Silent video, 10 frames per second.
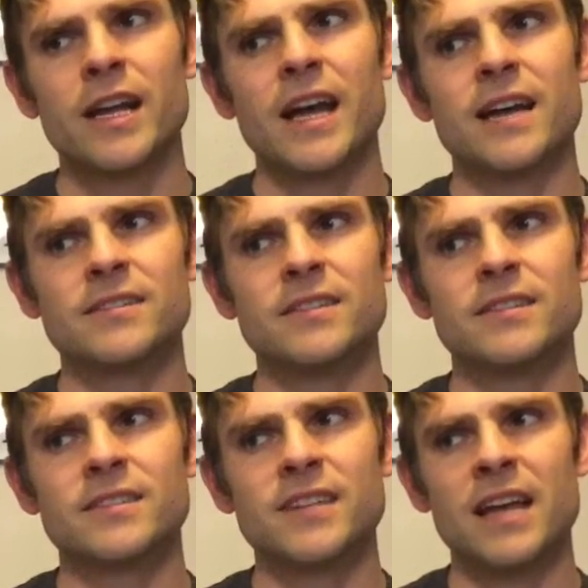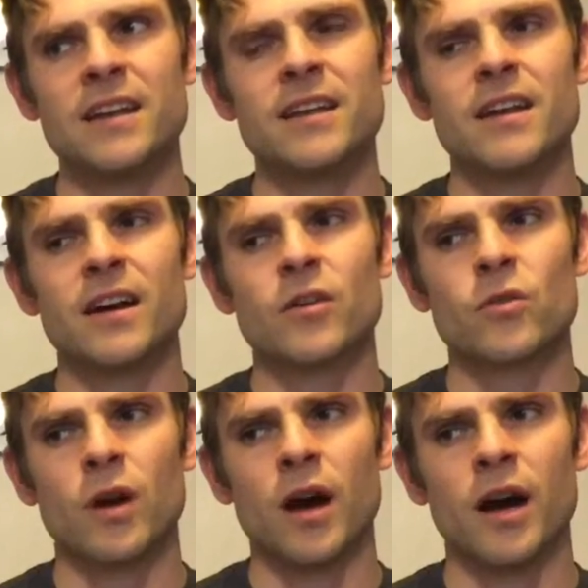has descended
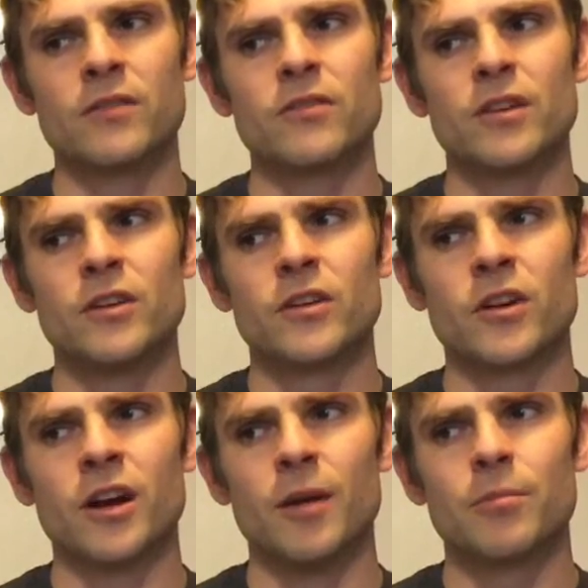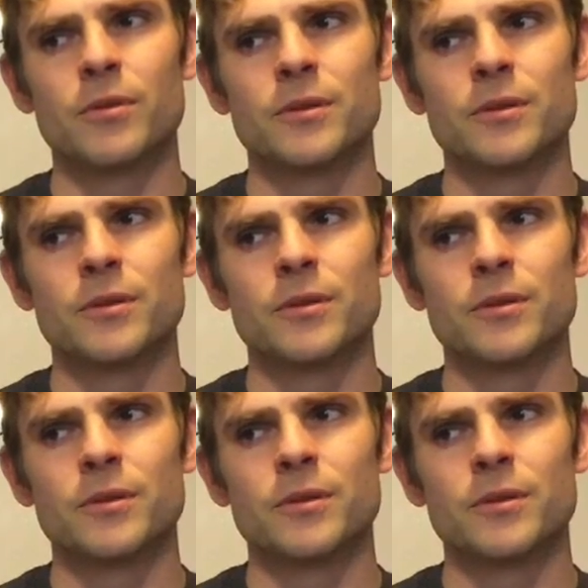across Europe.